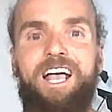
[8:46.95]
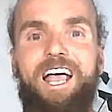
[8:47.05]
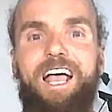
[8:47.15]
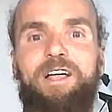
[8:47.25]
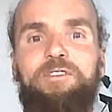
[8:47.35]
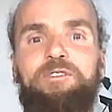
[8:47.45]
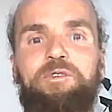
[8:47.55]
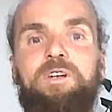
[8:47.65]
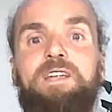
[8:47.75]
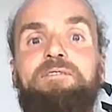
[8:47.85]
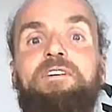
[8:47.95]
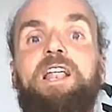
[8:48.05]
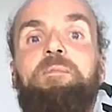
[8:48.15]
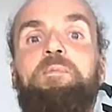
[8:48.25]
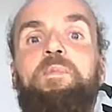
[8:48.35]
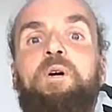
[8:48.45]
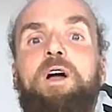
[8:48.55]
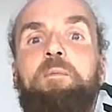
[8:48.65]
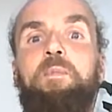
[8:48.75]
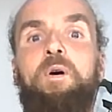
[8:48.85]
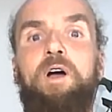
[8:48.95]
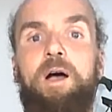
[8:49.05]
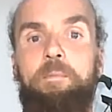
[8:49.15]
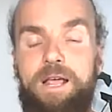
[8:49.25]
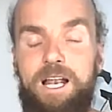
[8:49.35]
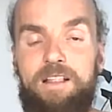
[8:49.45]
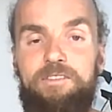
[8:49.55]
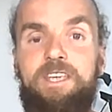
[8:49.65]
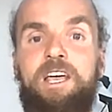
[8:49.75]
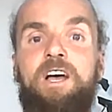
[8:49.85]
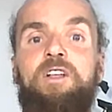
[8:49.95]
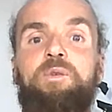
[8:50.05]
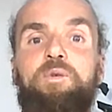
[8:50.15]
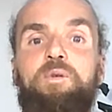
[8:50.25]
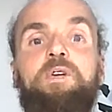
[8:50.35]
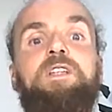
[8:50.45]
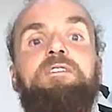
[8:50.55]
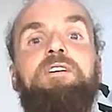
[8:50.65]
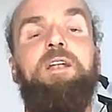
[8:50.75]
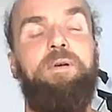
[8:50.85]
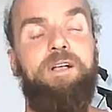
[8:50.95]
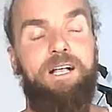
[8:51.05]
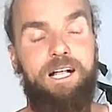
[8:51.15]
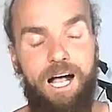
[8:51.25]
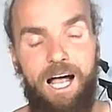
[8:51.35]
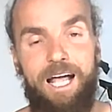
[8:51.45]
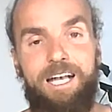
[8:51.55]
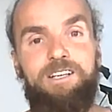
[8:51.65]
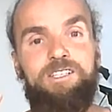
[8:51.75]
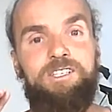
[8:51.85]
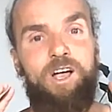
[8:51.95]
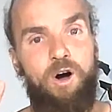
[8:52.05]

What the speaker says: to develop more and more ability to develop kindness,